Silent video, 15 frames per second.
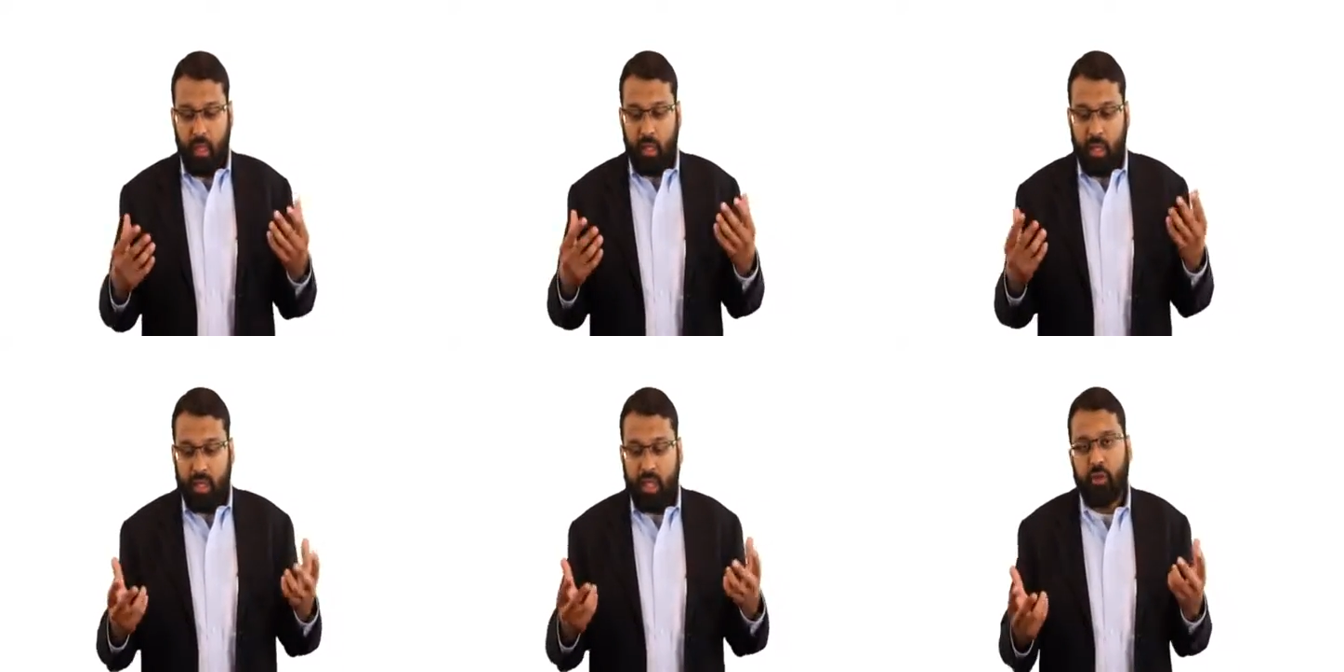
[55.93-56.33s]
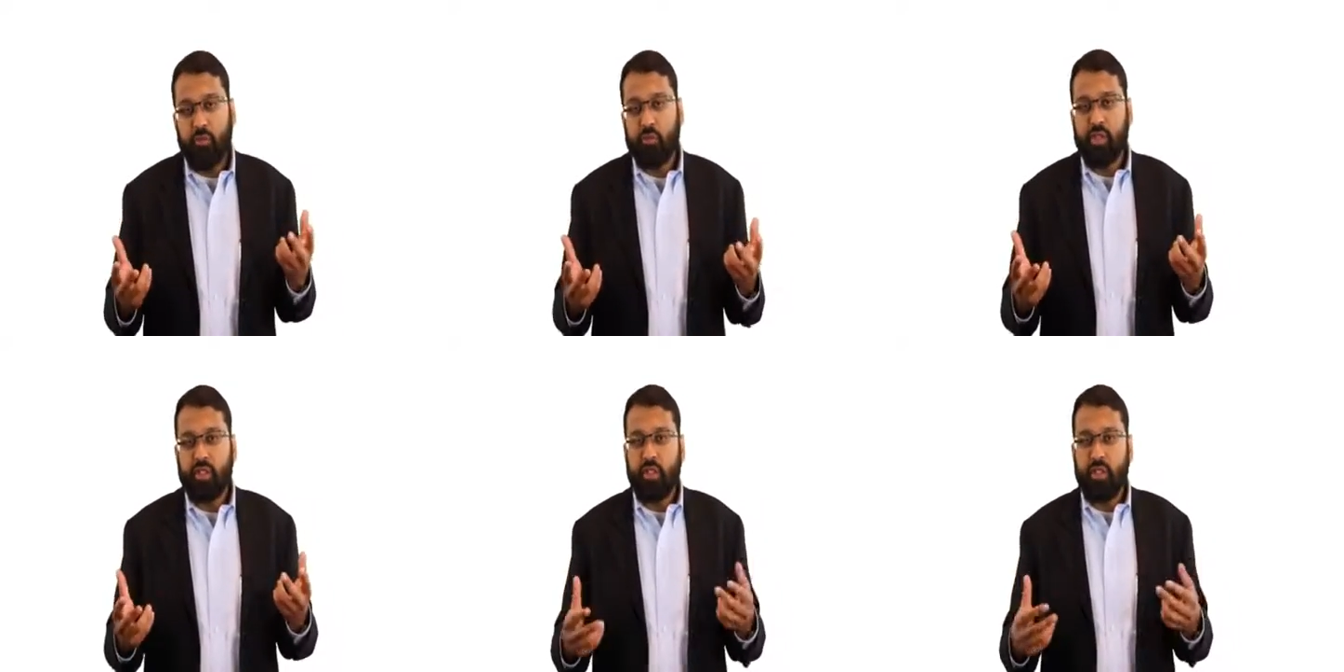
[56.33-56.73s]
like
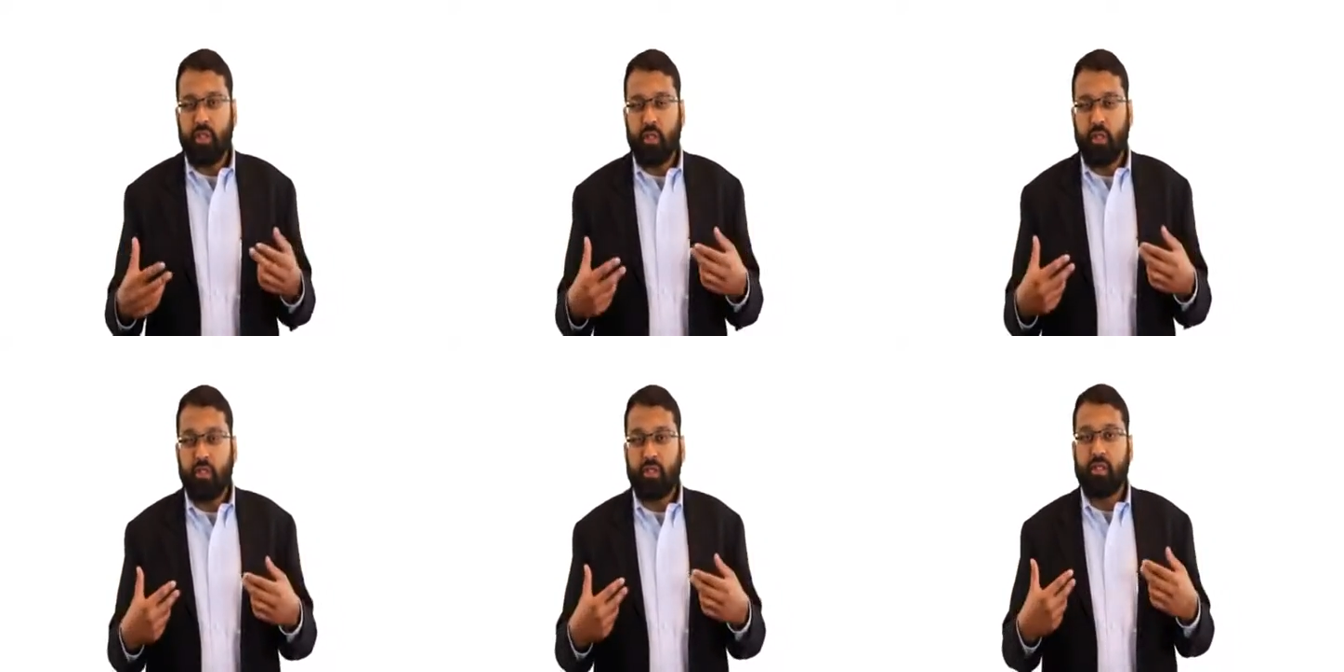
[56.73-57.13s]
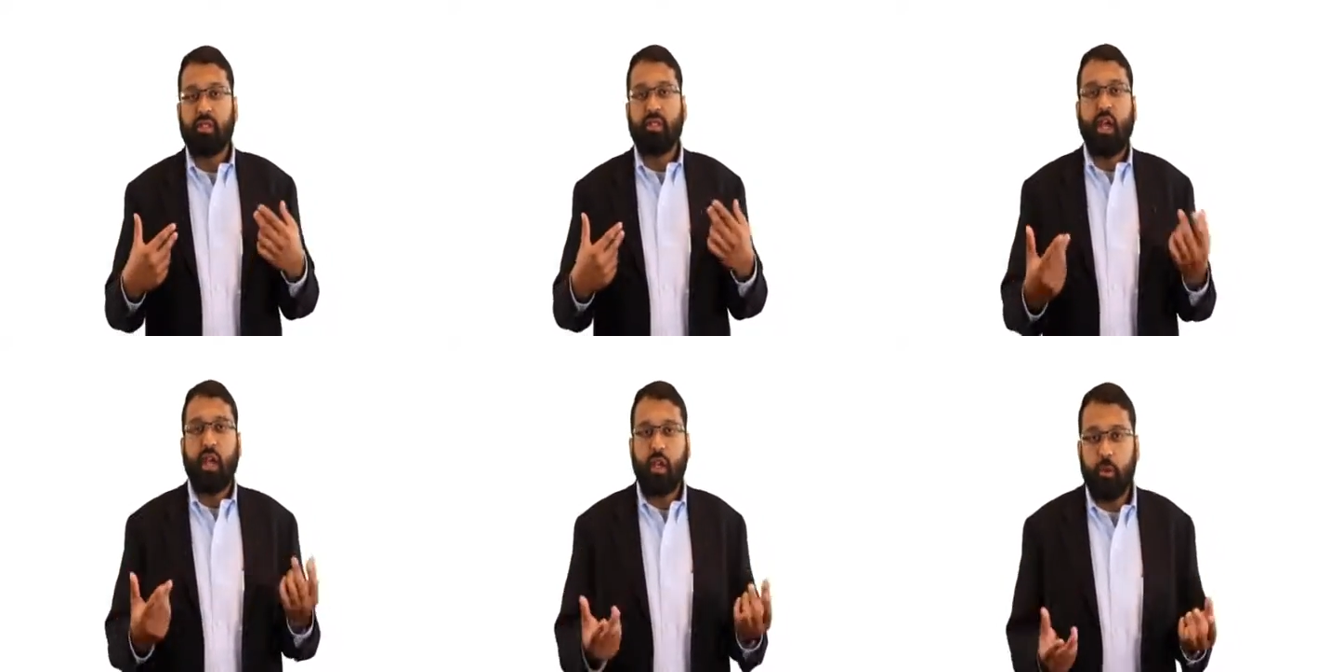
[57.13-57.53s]
every single
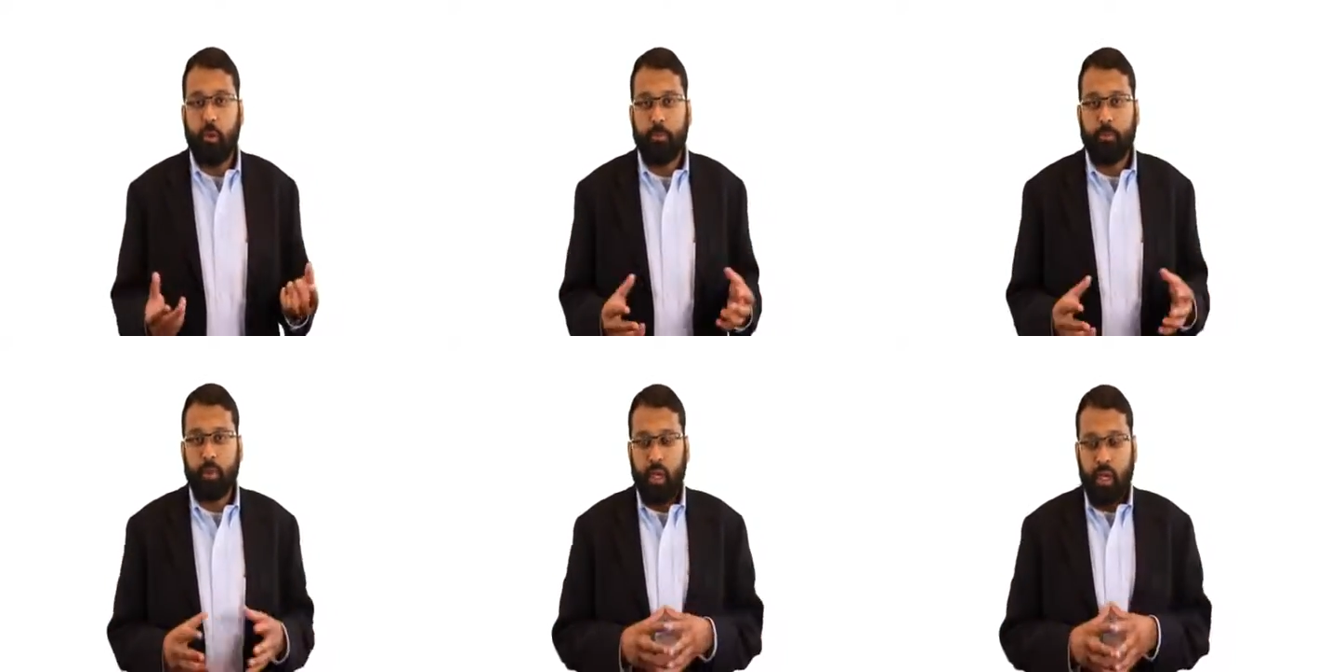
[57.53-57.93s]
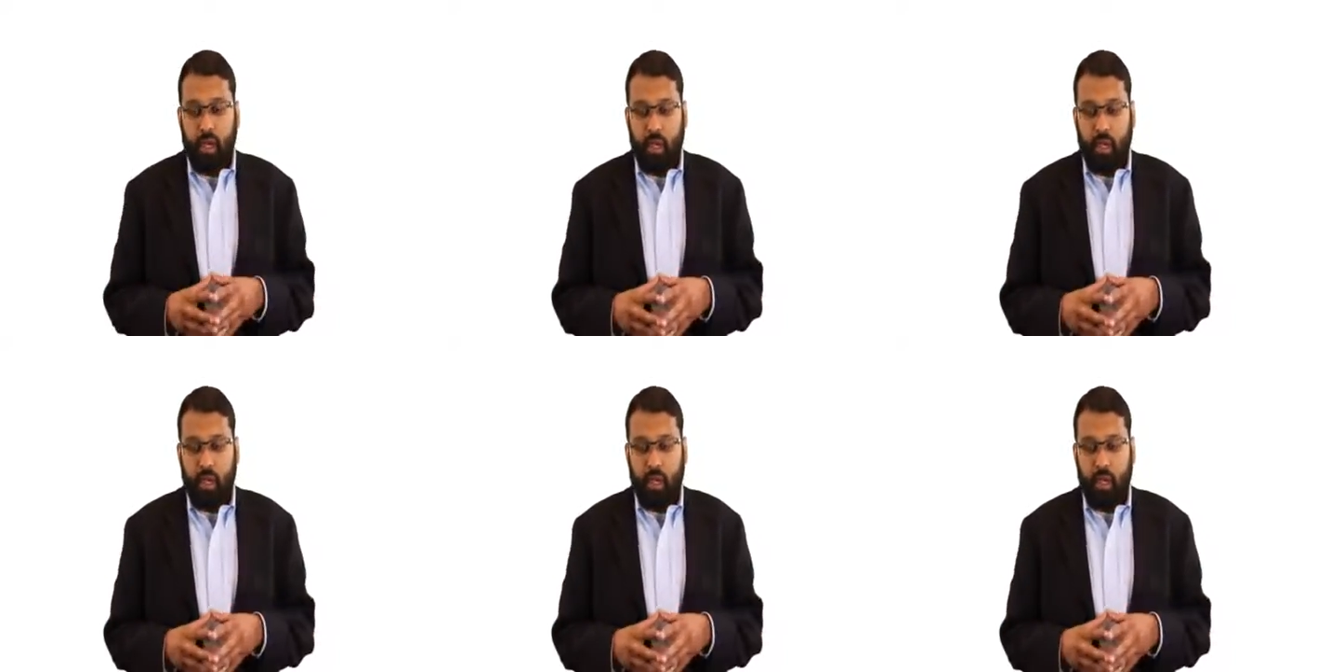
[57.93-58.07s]
desire,